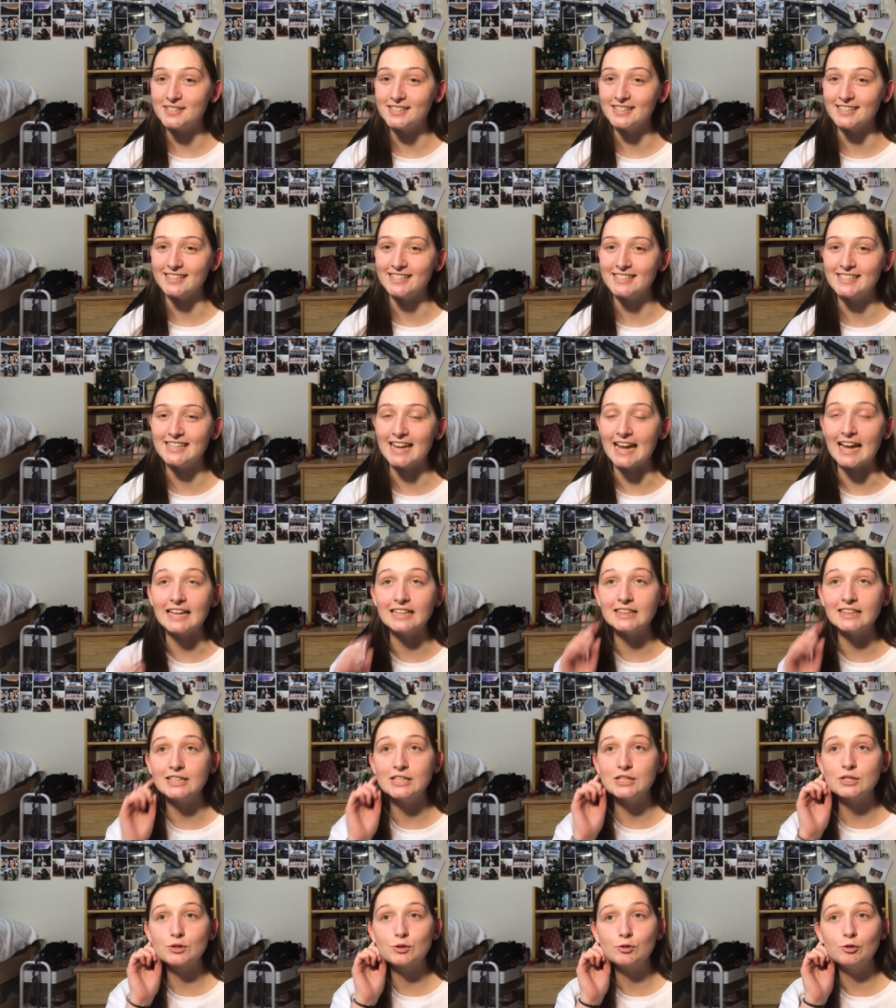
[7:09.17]
to stay at
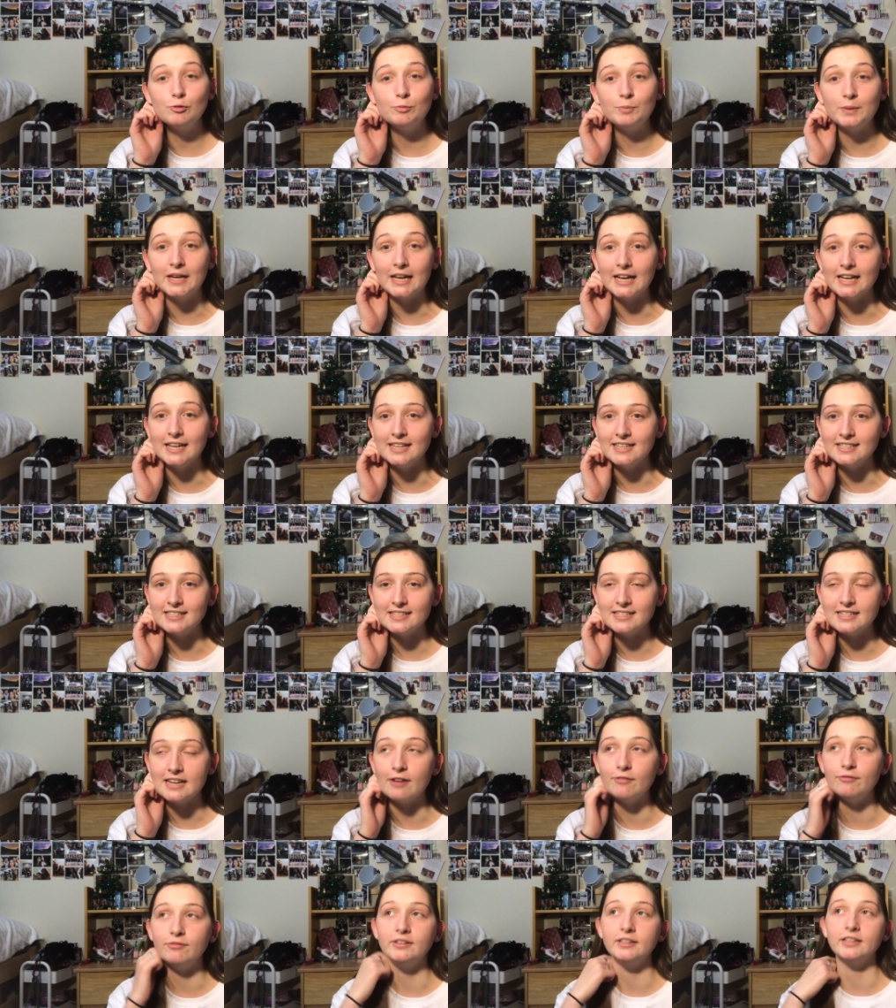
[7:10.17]
this school because it
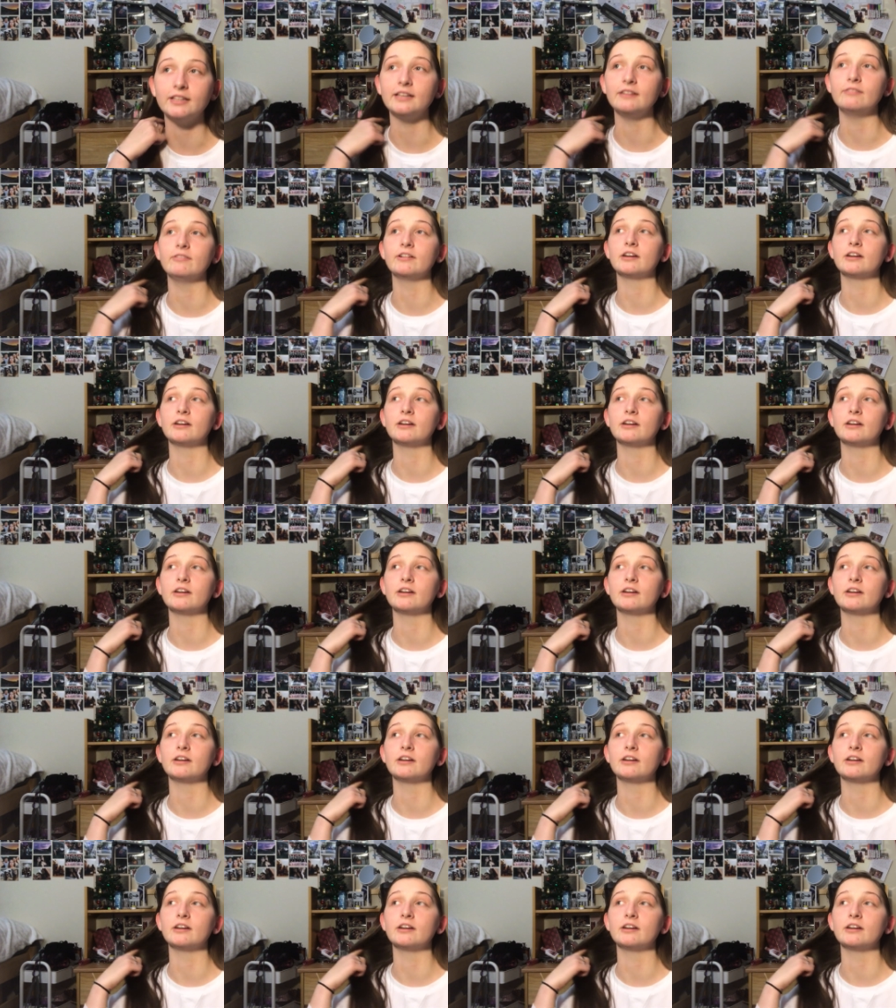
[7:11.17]
definitely